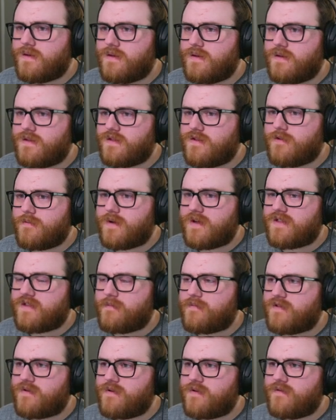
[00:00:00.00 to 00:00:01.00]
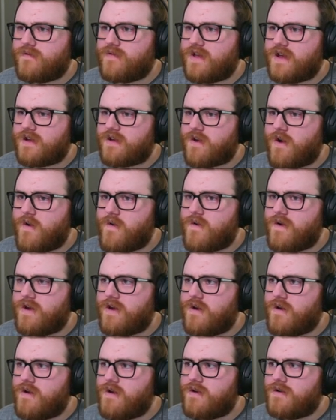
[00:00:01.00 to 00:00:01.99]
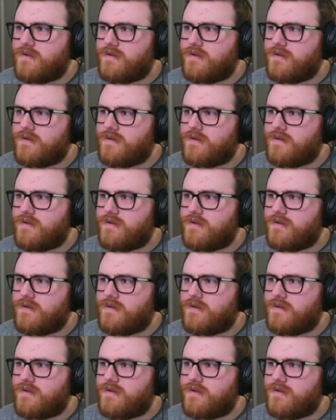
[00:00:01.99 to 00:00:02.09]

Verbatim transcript: So am I some sort of like courier